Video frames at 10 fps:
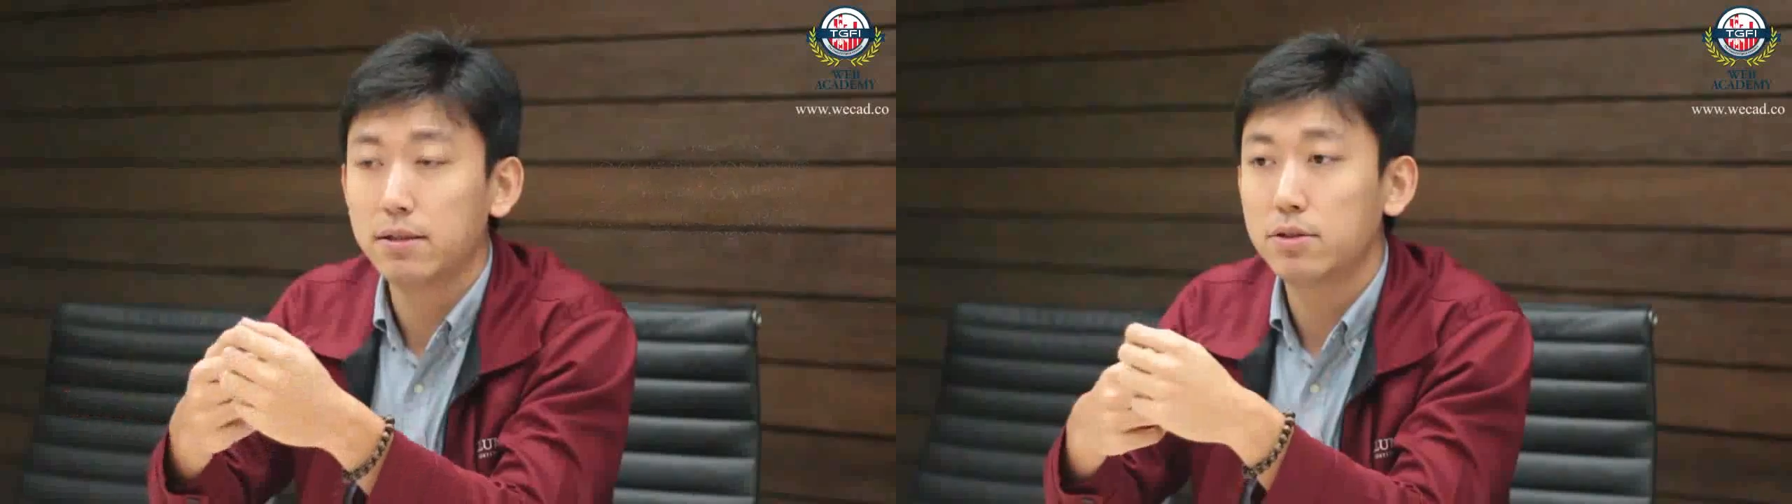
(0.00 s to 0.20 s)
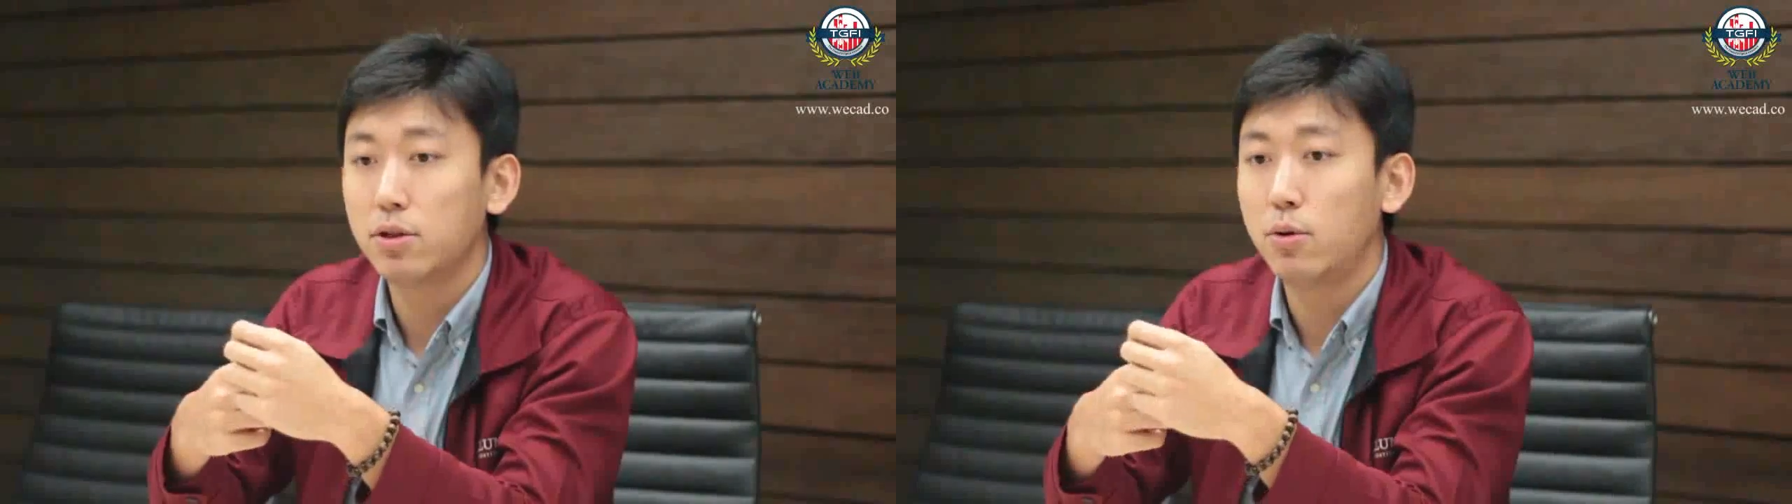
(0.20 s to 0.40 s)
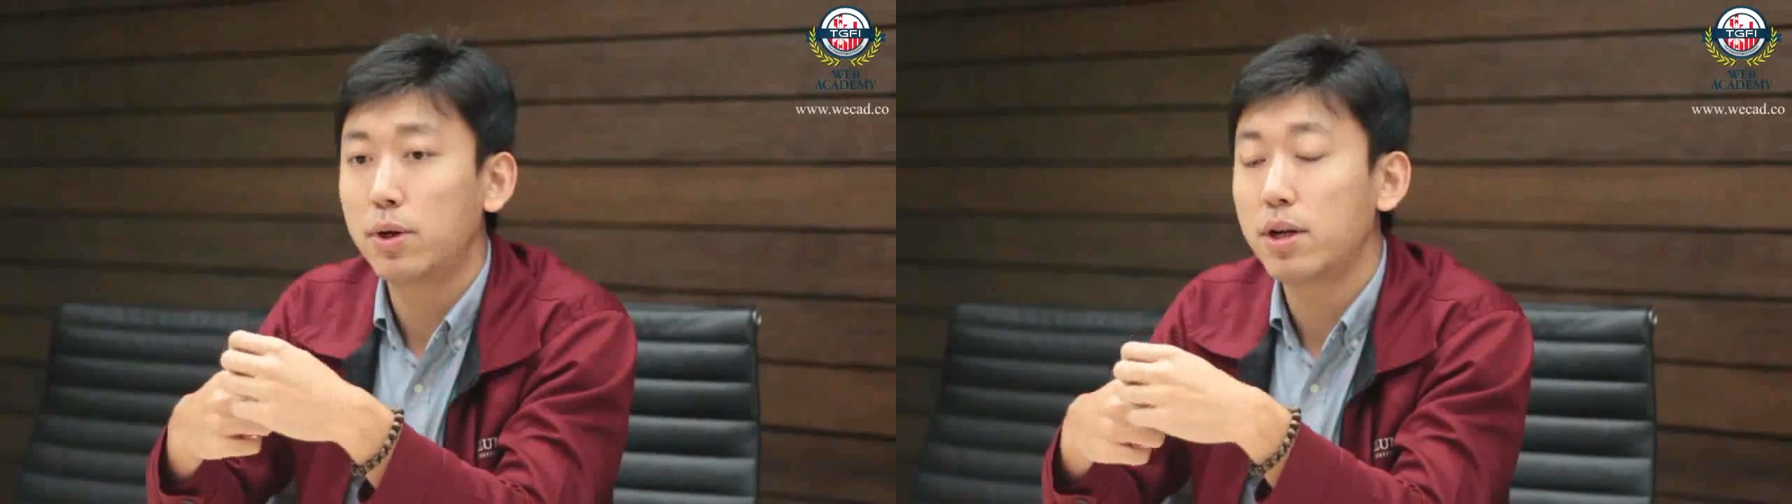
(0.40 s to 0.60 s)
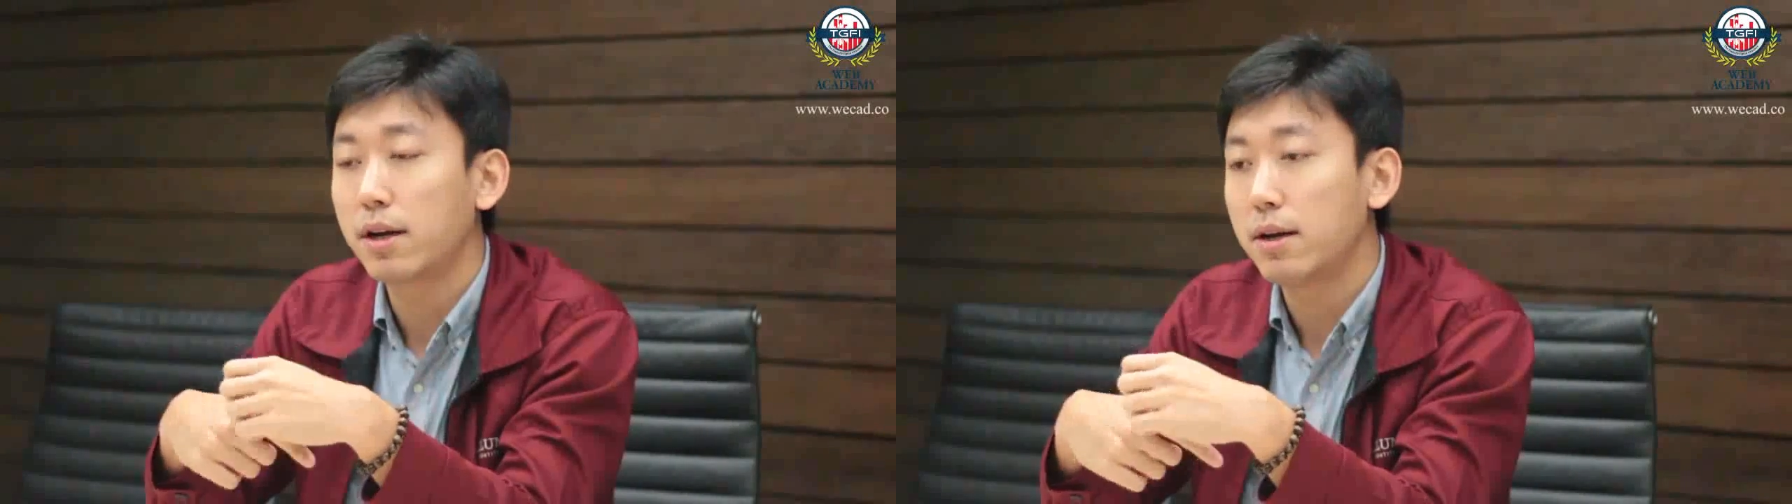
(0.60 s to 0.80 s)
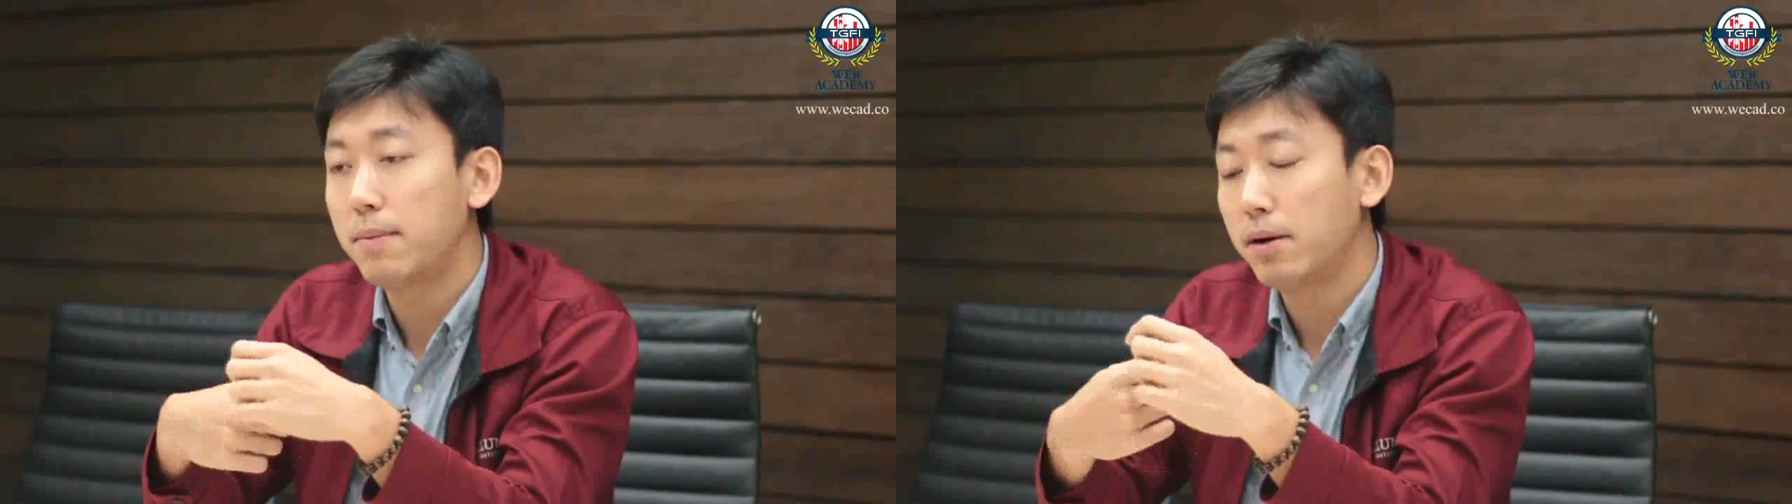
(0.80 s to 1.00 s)
So we're
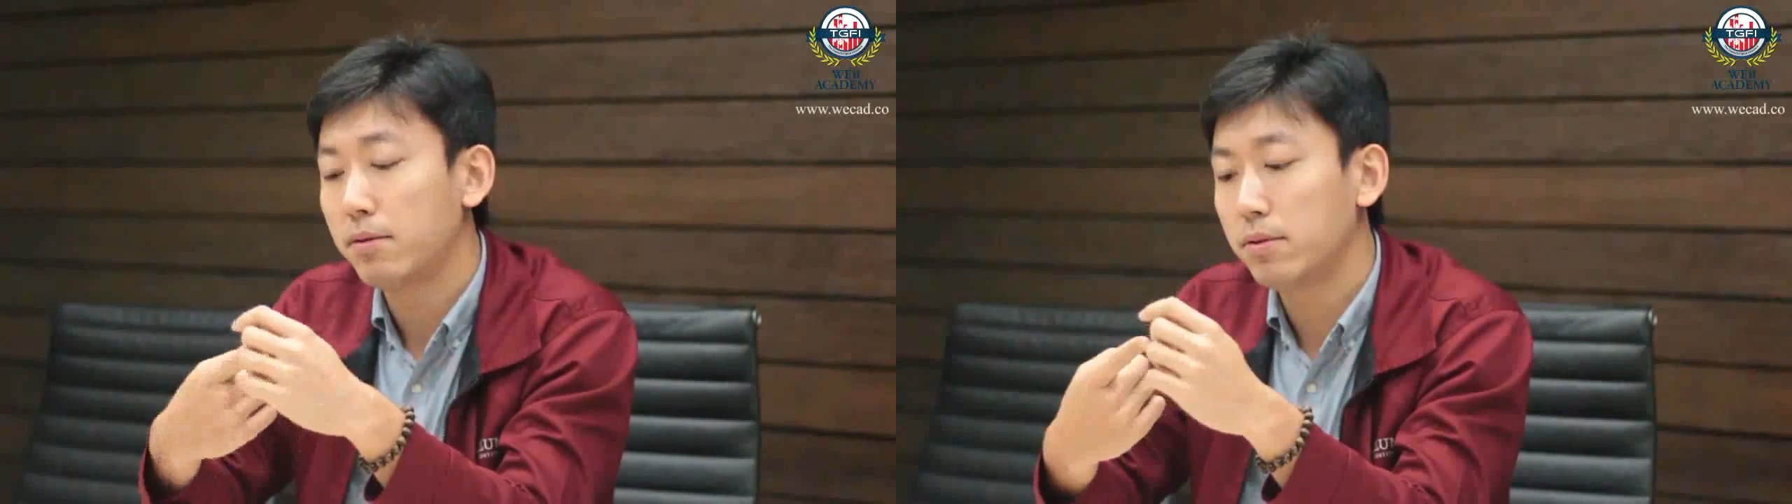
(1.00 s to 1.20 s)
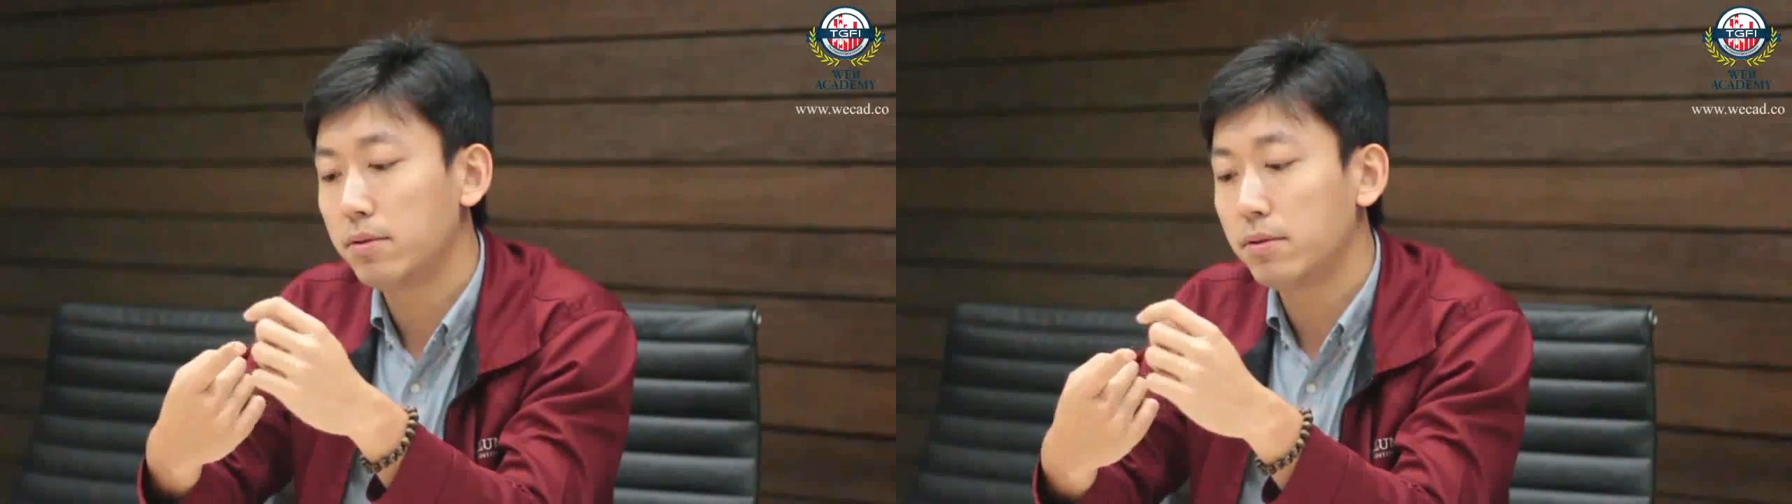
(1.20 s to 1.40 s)
talking about